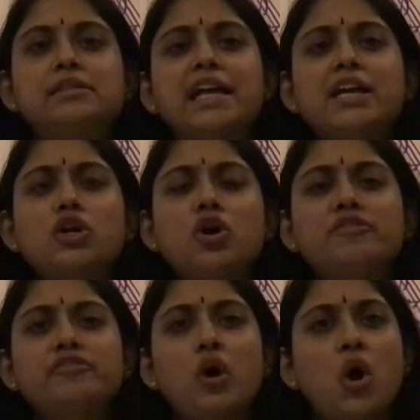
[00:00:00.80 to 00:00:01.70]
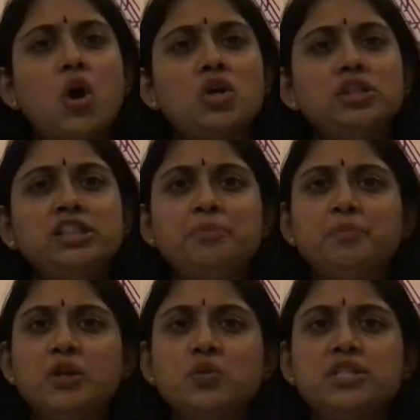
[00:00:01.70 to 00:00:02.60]
Think of all the
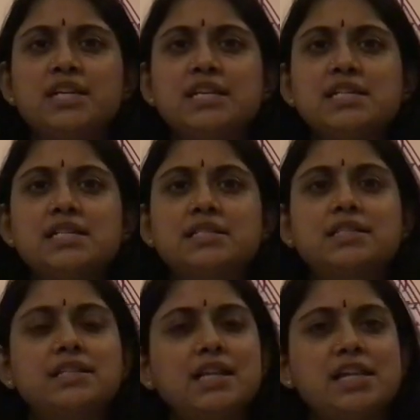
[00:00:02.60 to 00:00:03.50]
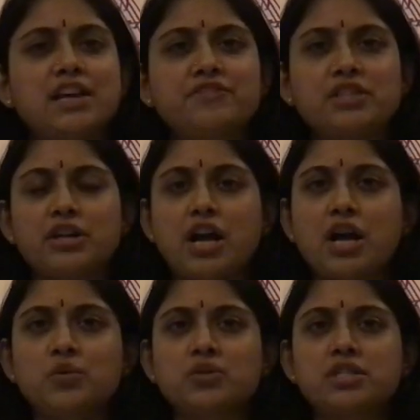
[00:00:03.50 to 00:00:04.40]
beauty still left
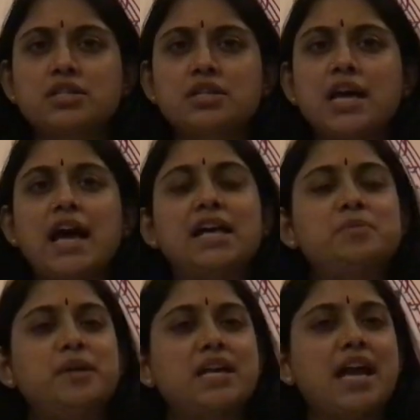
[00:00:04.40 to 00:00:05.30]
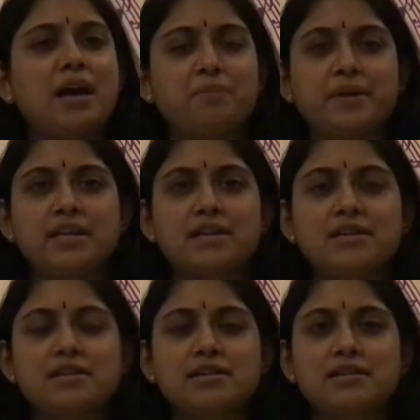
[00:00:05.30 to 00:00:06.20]
around and be happy
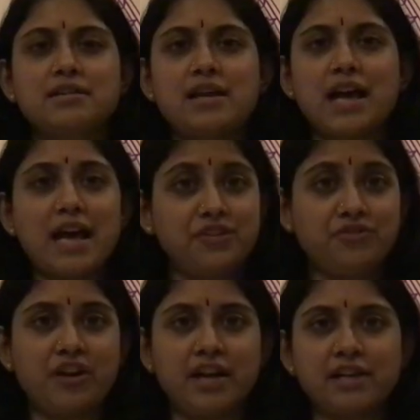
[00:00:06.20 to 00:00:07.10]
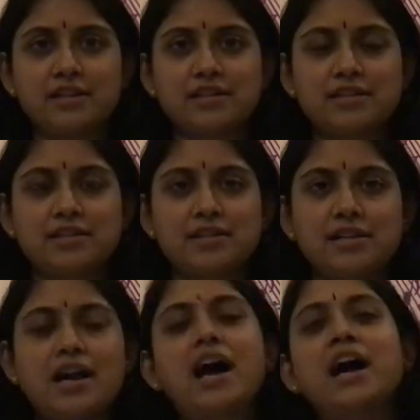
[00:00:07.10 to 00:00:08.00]
and frank.
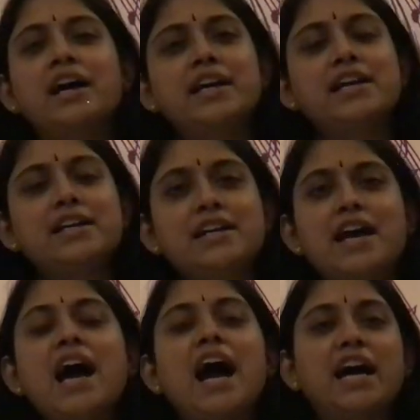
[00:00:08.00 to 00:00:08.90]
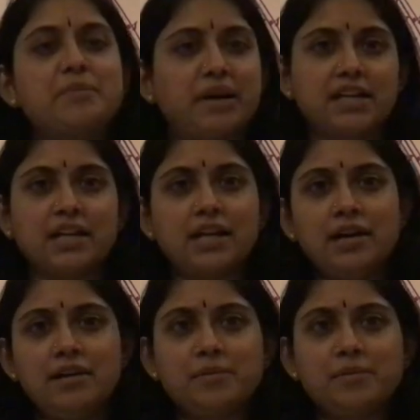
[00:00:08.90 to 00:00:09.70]
Hi, I'm Akila.